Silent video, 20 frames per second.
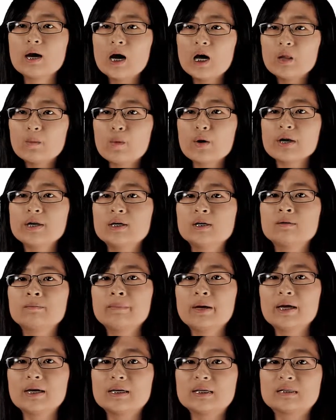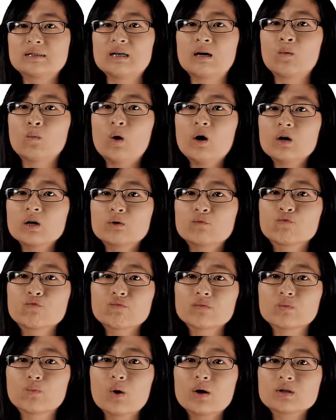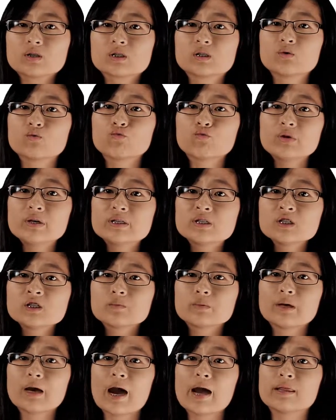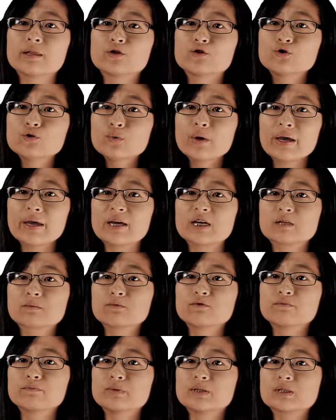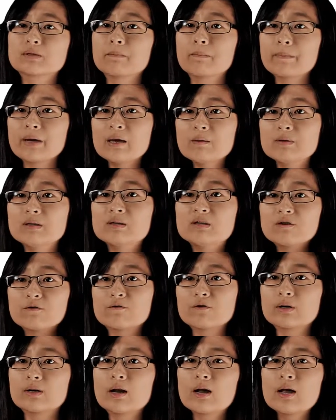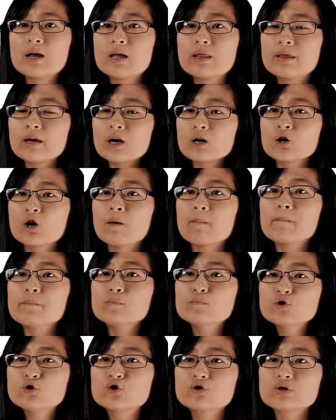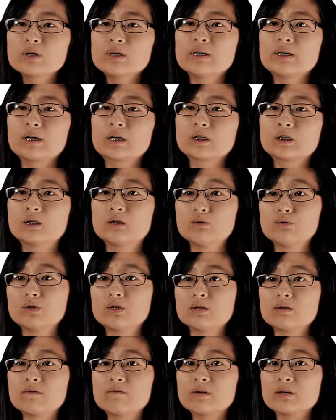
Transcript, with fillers: And the point here to make is that while, whilst the reasons behind the two AS movements may be different, they are not mutually exclusive.